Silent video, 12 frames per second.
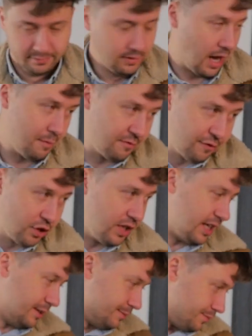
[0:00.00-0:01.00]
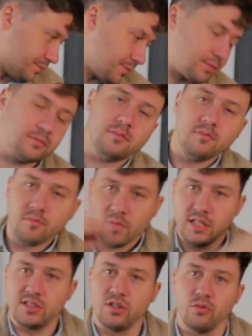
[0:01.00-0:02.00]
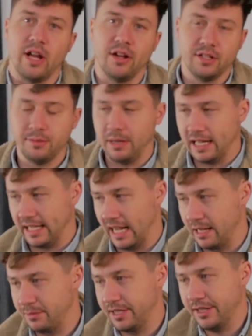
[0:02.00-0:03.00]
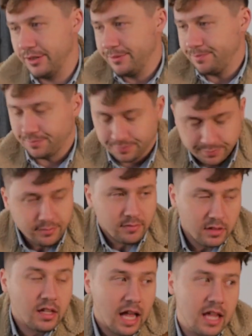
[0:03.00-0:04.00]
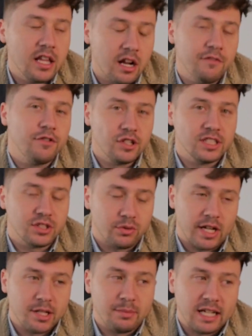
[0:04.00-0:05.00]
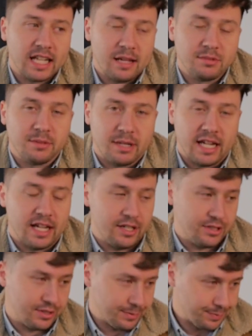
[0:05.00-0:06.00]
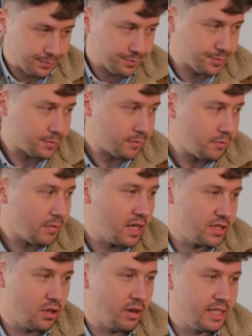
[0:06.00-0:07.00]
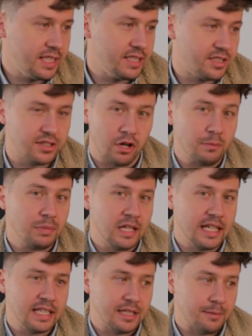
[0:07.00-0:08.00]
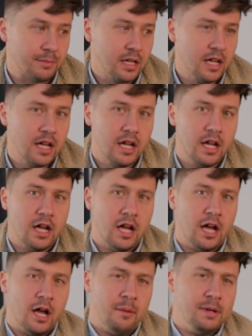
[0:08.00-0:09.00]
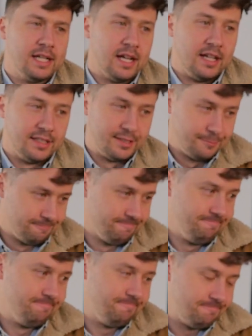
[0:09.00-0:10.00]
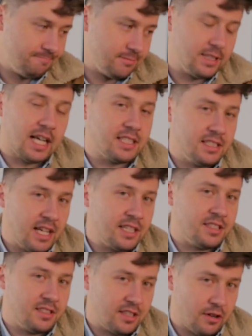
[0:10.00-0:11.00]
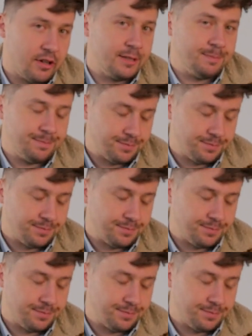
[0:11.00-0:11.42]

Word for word: I'm fully surrounded by games here, and then I'm fully surrounded by games at my house. So I need to start playing them because that's necessary.